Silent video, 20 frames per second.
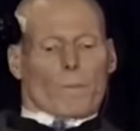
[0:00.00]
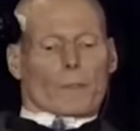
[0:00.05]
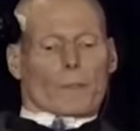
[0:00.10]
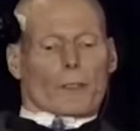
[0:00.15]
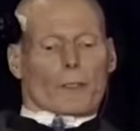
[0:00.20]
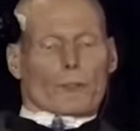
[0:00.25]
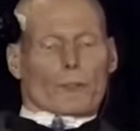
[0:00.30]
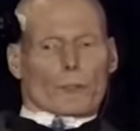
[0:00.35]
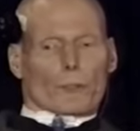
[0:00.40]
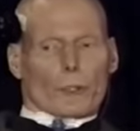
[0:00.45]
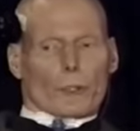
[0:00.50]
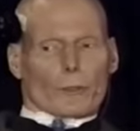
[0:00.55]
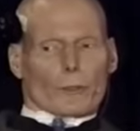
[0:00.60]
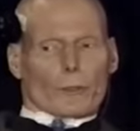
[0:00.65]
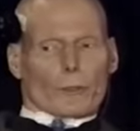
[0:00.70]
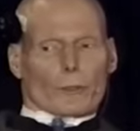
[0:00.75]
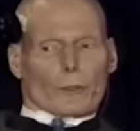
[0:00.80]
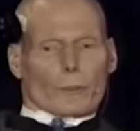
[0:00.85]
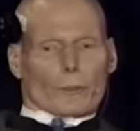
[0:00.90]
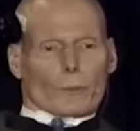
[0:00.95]

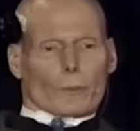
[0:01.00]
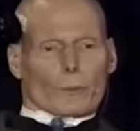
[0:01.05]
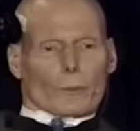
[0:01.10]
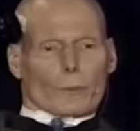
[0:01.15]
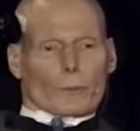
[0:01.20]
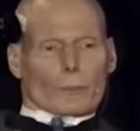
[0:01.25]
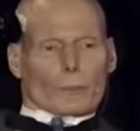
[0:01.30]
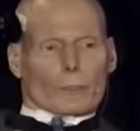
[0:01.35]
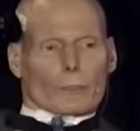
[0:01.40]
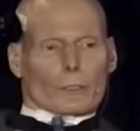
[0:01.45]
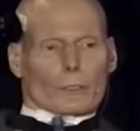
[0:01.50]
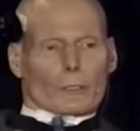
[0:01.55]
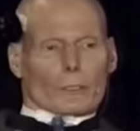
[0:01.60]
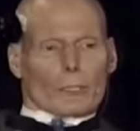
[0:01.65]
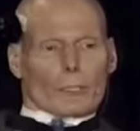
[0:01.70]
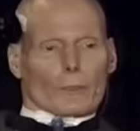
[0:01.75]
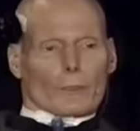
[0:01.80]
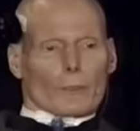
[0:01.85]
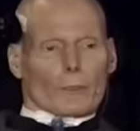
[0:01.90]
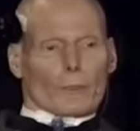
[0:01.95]
insurance wouldn't
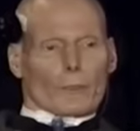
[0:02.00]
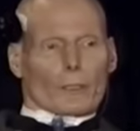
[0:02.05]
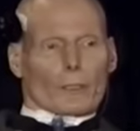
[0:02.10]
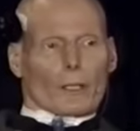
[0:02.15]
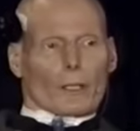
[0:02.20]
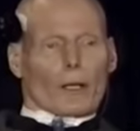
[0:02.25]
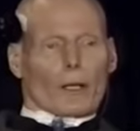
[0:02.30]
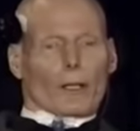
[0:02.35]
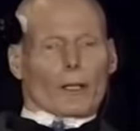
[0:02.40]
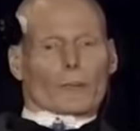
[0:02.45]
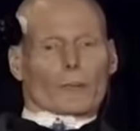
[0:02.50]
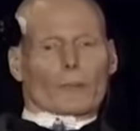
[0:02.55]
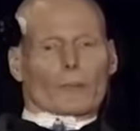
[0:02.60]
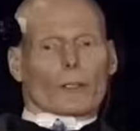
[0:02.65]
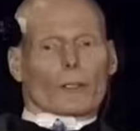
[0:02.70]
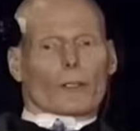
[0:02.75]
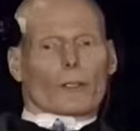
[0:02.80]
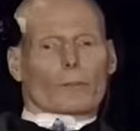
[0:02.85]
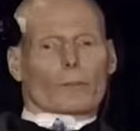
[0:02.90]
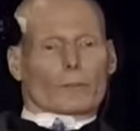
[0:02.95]
cover the cost
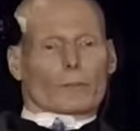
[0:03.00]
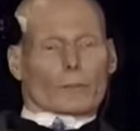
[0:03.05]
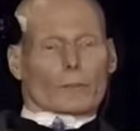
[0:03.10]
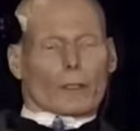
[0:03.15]
of